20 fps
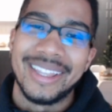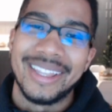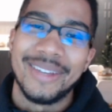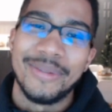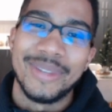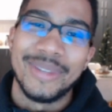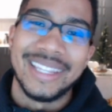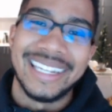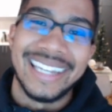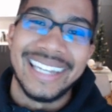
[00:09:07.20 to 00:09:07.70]
But
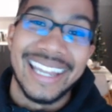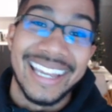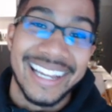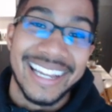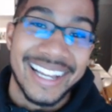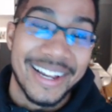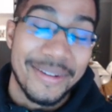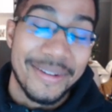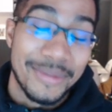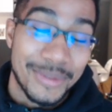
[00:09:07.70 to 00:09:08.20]
then when the
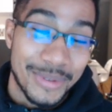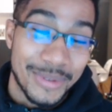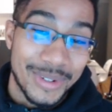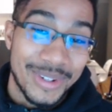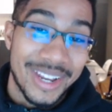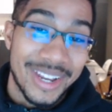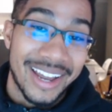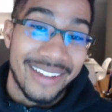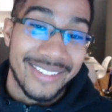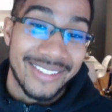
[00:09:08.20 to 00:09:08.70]
day comes where
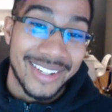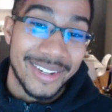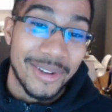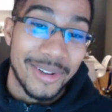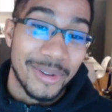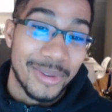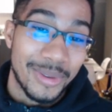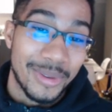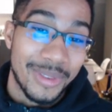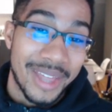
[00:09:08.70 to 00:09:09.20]
you have to
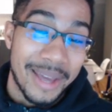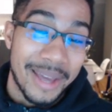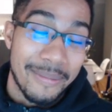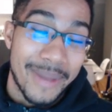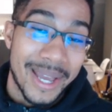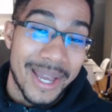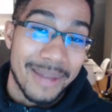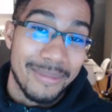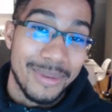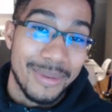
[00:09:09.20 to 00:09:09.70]
go through
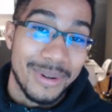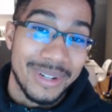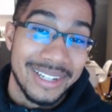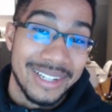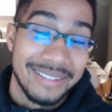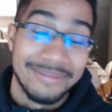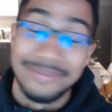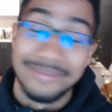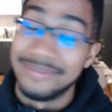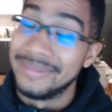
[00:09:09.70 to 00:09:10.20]
that bad
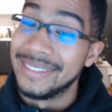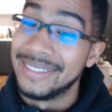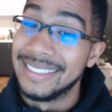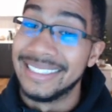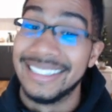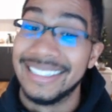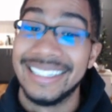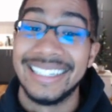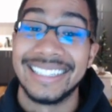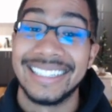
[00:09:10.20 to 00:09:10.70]
boy,
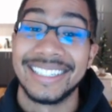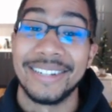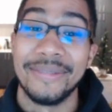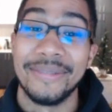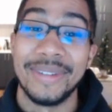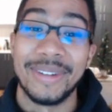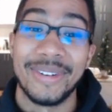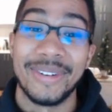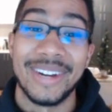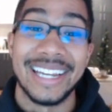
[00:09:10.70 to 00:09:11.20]
it's
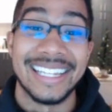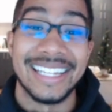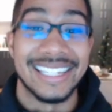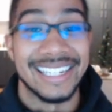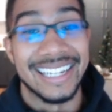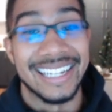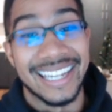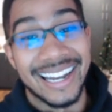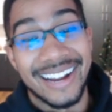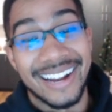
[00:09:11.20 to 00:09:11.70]
going to be
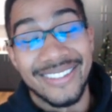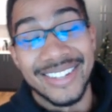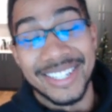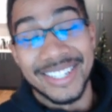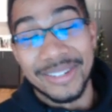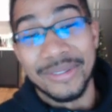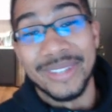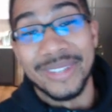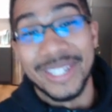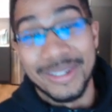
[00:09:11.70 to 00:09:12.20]
crazy. And
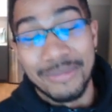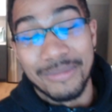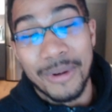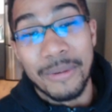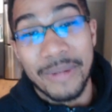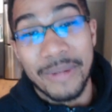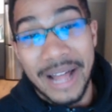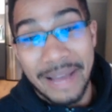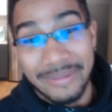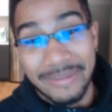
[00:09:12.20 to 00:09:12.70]
obviously with these
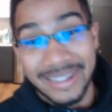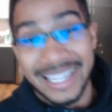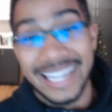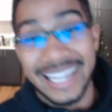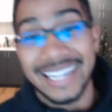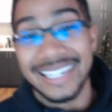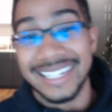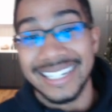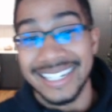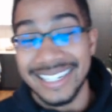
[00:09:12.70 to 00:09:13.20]
mobile
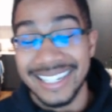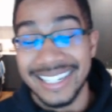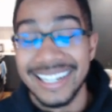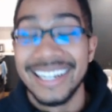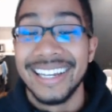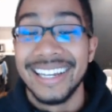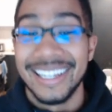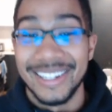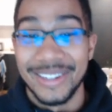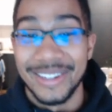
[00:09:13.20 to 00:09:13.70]
applications,
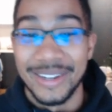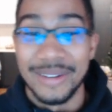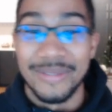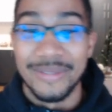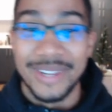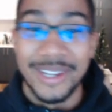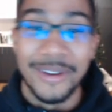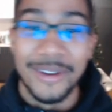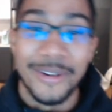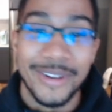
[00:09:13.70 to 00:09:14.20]
you're going
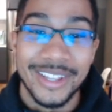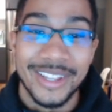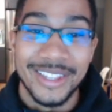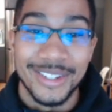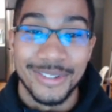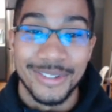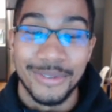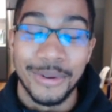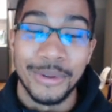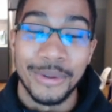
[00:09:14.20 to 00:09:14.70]
to be going in
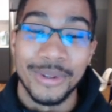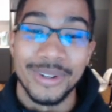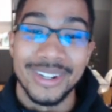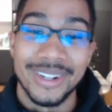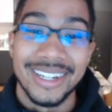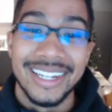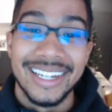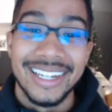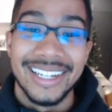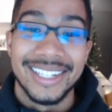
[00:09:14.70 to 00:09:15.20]
this
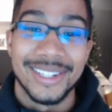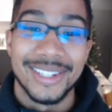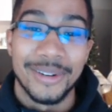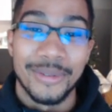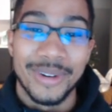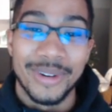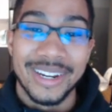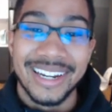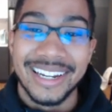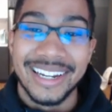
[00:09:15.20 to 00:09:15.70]
folder.
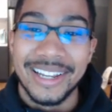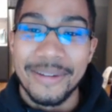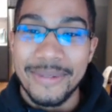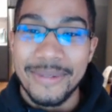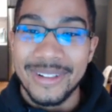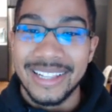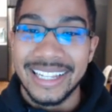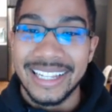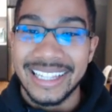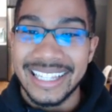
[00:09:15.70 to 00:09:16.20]
So we're going to
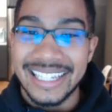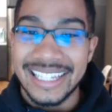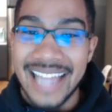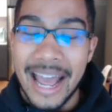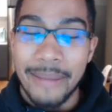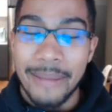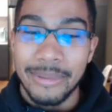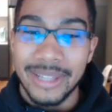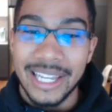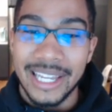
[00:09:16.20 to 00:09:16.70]
double click this
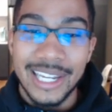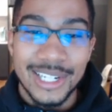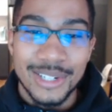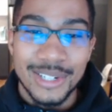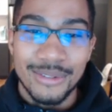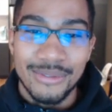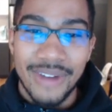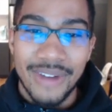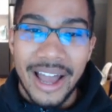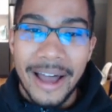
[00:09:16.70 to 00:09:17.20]

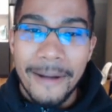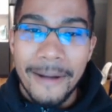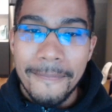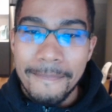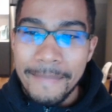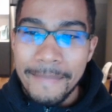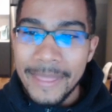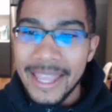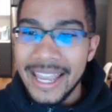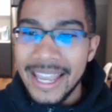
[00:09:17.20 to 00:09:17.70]
application
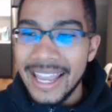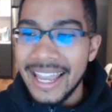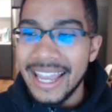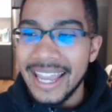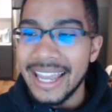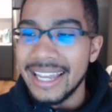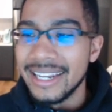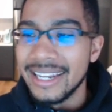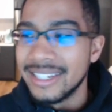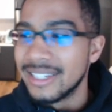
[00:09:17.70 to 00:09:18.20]
file
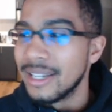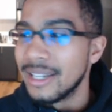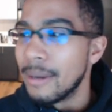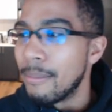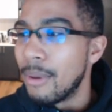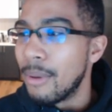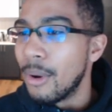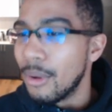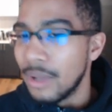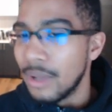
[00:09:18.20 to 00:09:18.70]
and it's
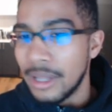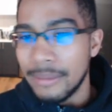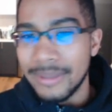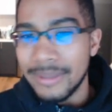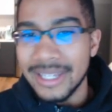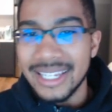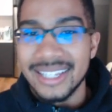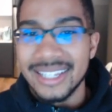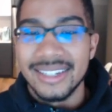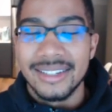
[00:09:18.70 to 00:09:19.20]
going to pull
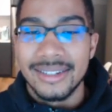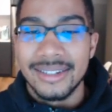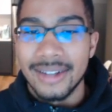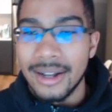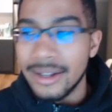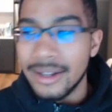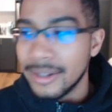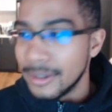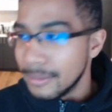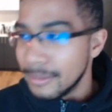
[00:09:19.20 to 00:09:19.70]
up the
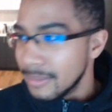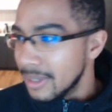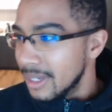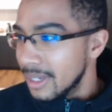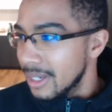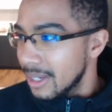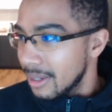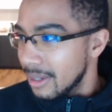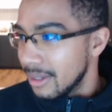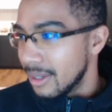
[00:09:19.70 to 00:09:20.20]
installer.
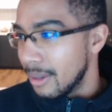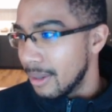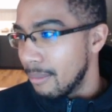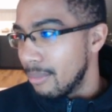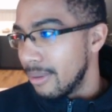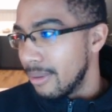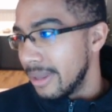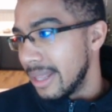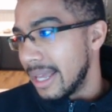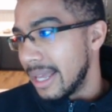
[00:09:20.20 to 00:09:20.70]
I'm going
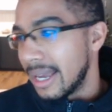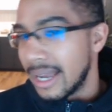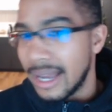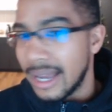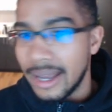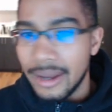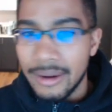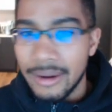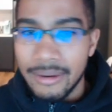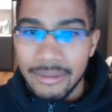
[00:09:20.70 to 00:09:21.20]
to bring that
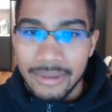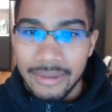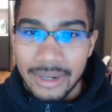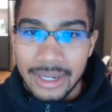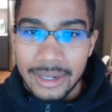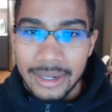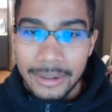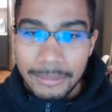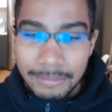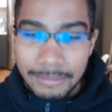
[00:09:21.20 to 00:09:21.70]
guy over
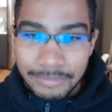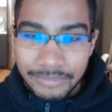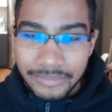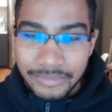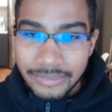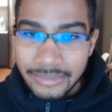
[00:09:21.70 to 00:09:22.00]
here.